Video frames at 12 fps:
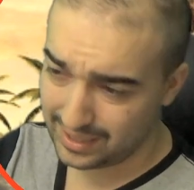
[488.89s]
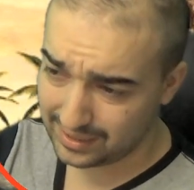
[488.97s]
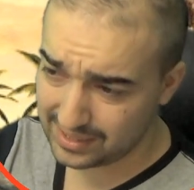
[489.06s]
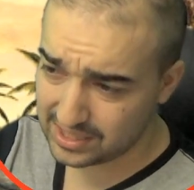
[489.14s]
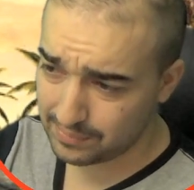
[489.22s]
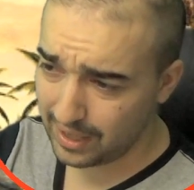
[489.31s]

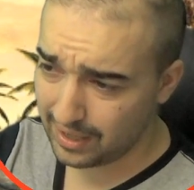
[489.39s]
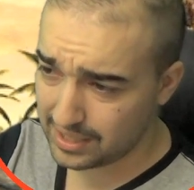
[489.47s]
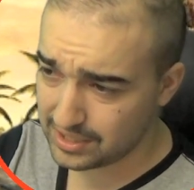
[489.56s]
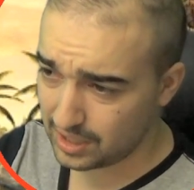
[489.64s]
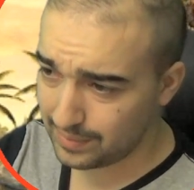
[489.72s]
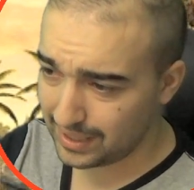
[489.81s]
This apparently
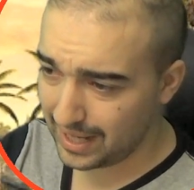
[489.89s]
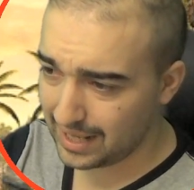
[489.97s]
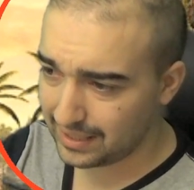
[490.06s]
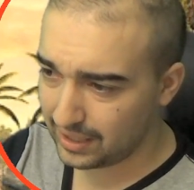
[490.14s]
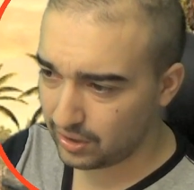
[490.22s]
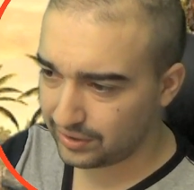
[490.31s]
is gonna be an ad
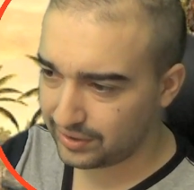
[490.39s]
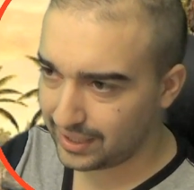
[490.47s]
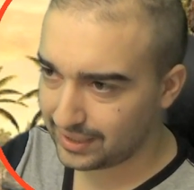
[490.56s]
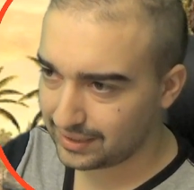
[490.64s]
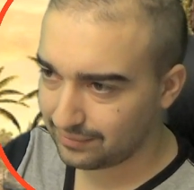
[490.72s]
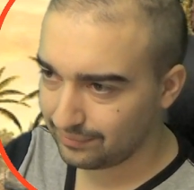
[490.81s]
here, I
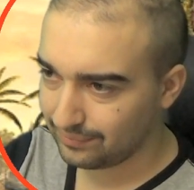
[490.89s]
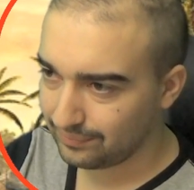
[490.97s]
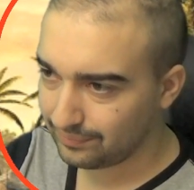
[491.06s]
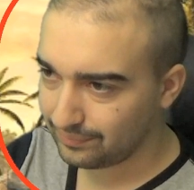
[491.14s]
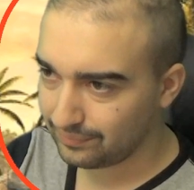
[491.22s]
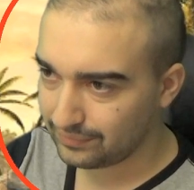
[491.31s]
think.
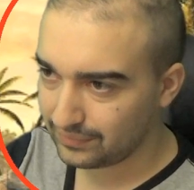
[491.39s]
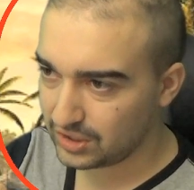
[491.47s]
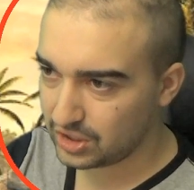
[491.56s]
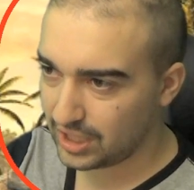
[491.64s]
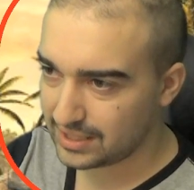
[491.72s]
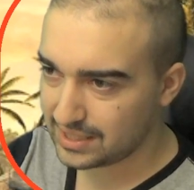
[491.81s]
Legit, is this